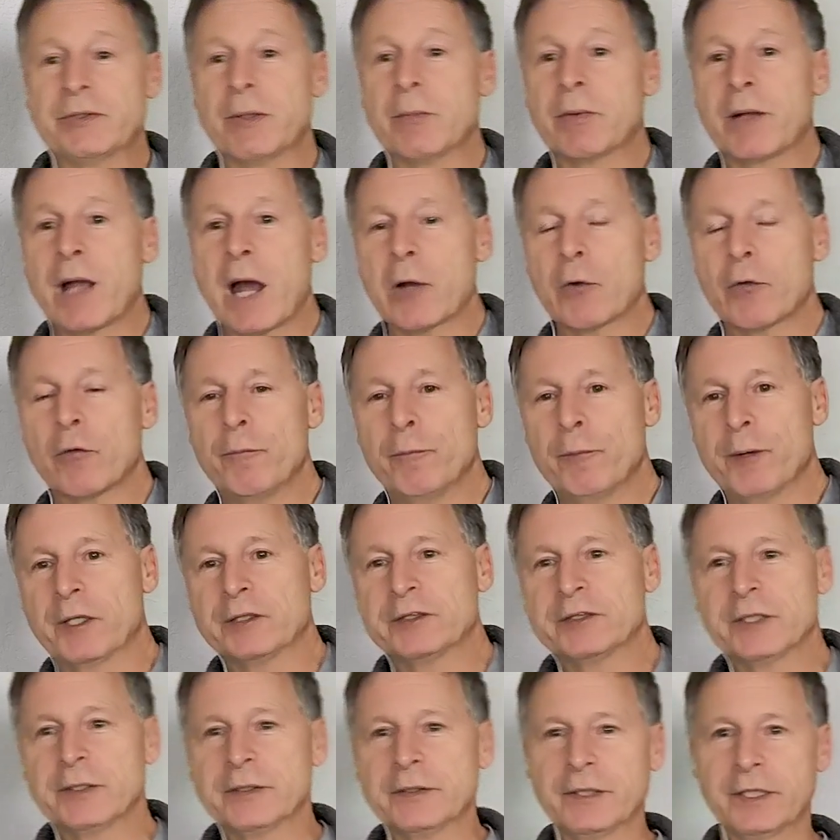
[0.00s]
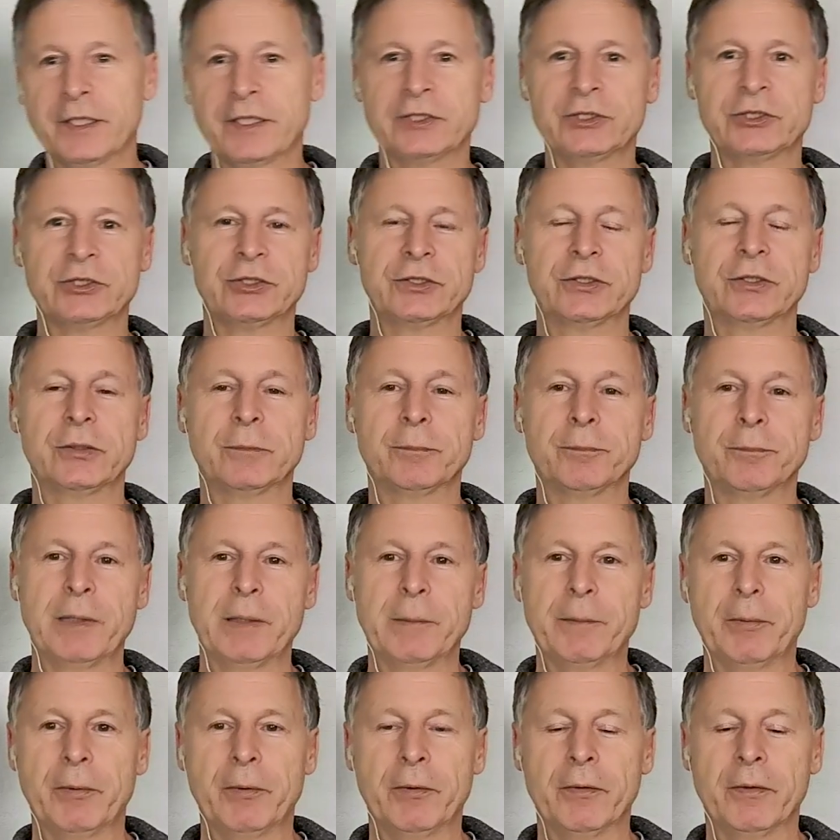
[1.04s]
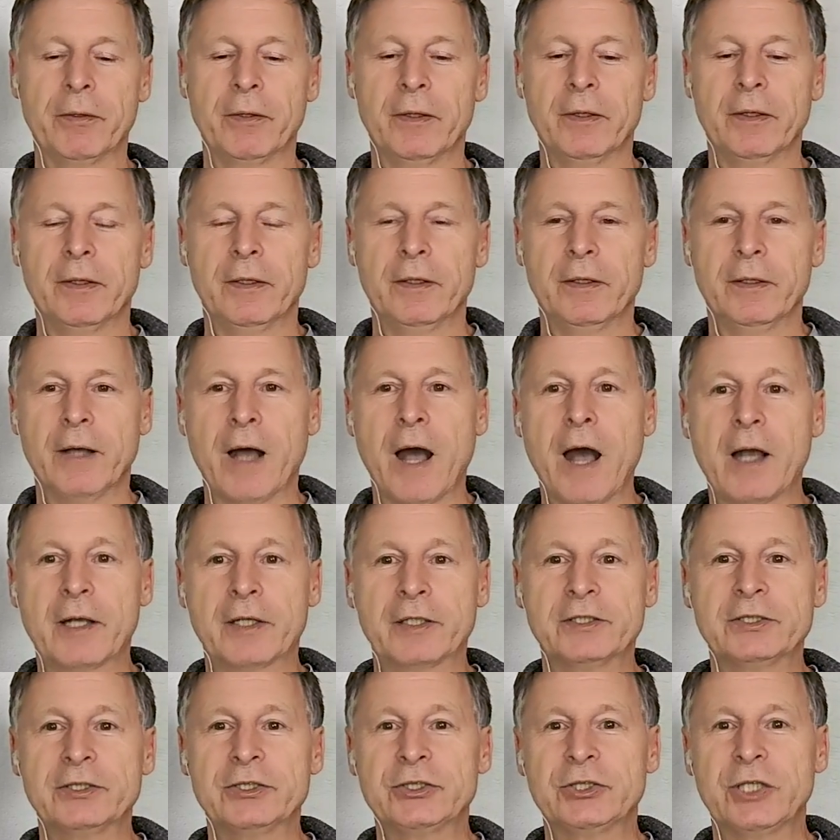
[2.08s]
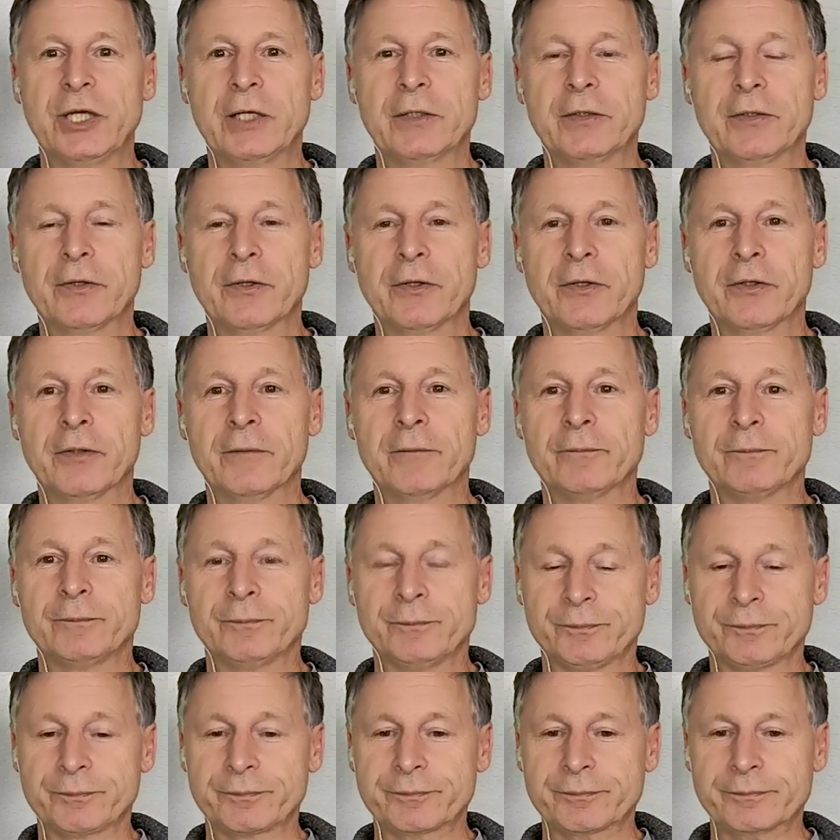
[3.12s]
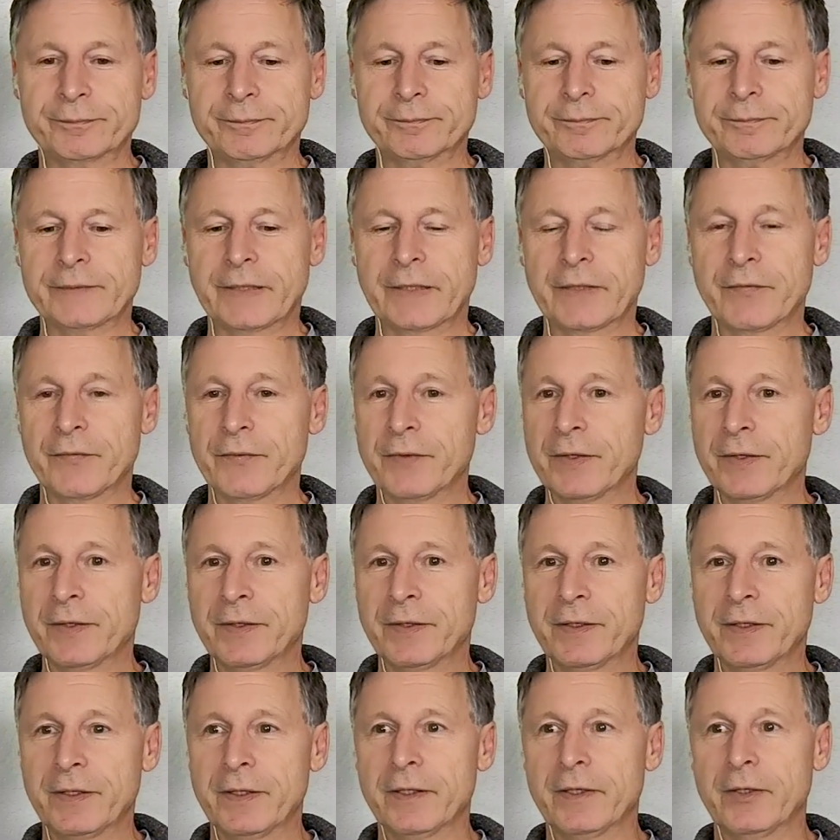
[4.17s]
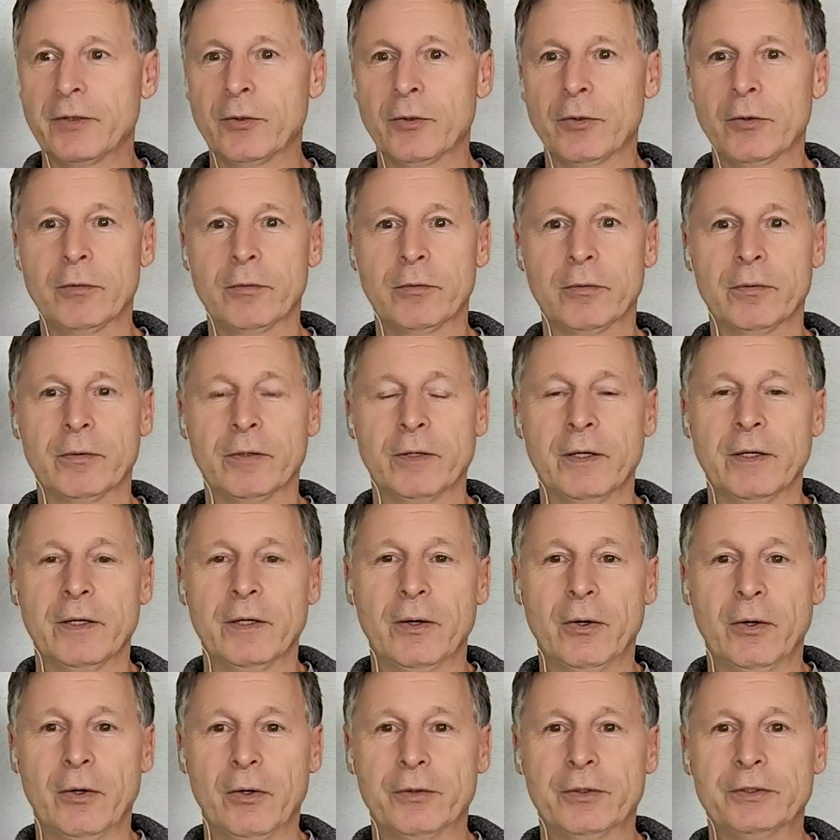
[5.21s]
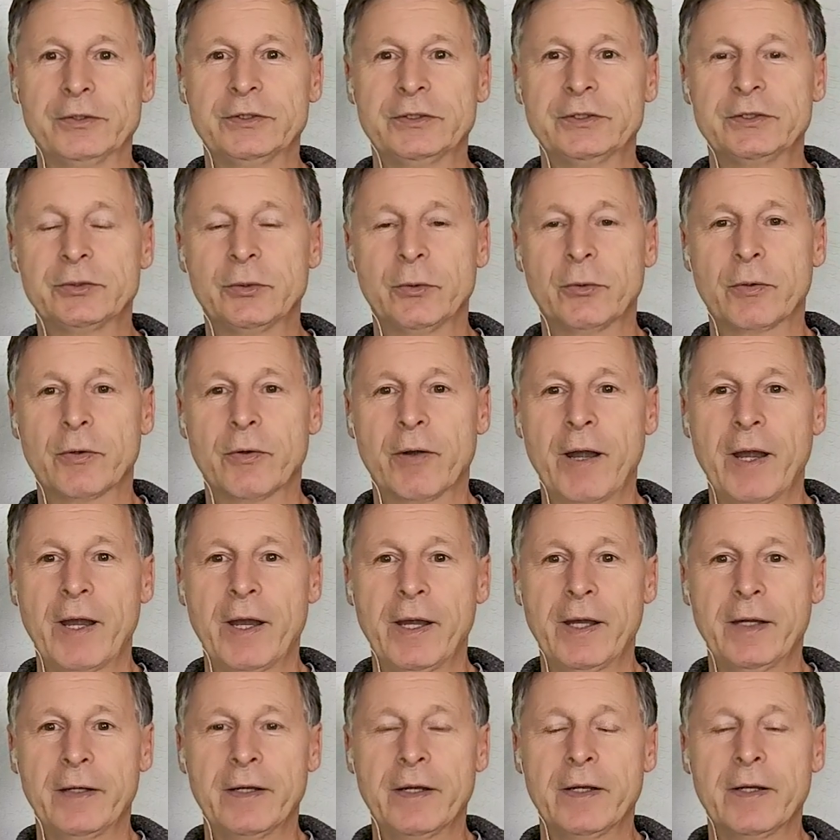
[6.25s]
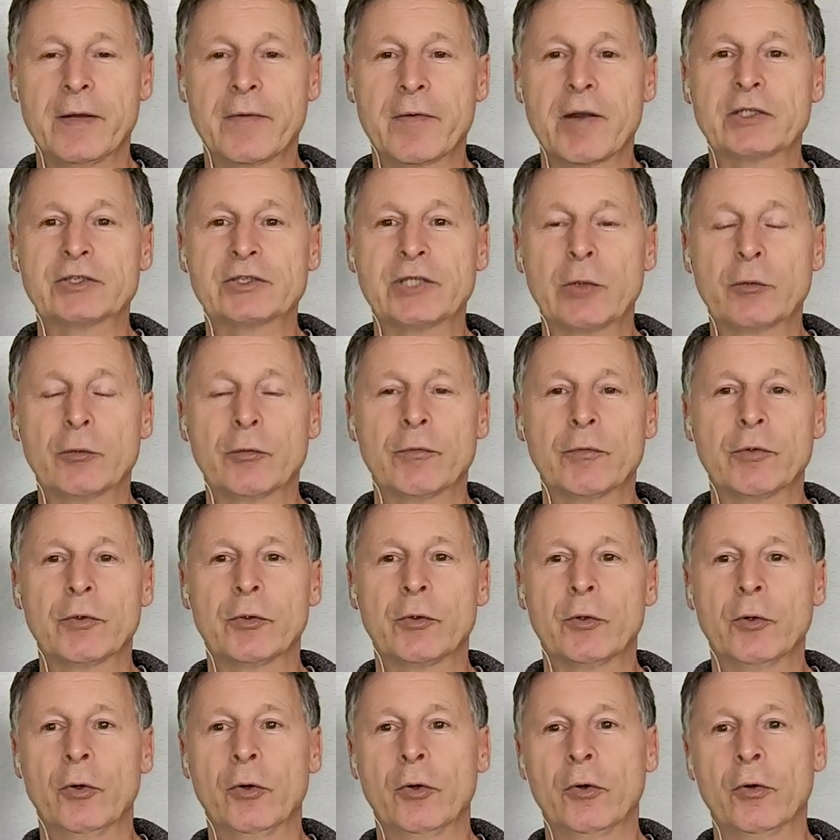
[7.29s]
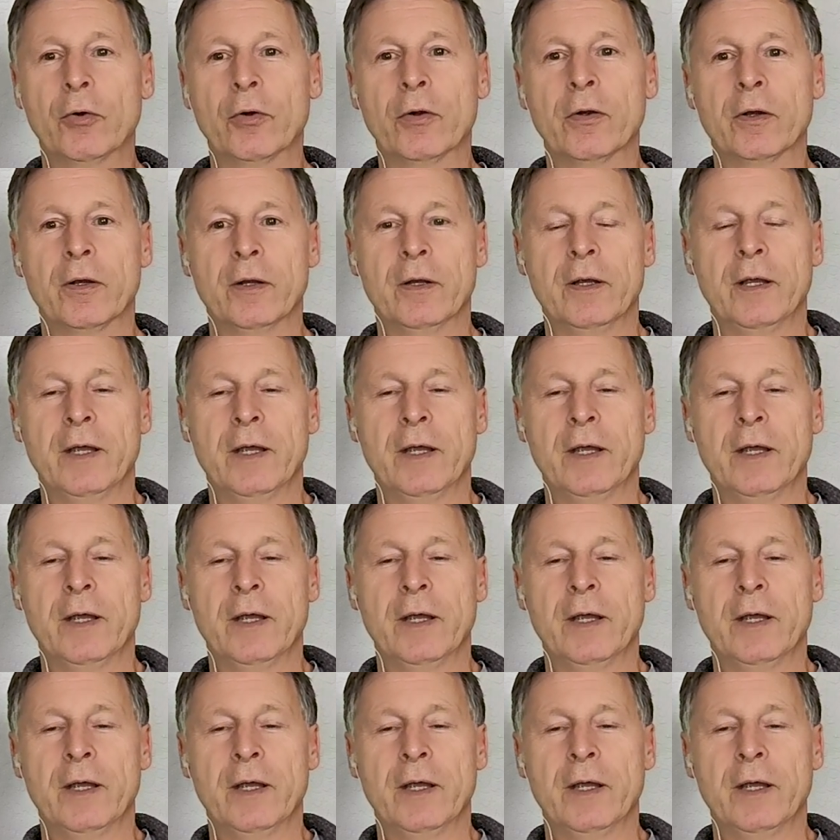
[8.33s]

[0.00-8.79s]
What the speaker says: some kind of presentation. People hug each other, thinking, oh, this is so great. Then they rush out of the door,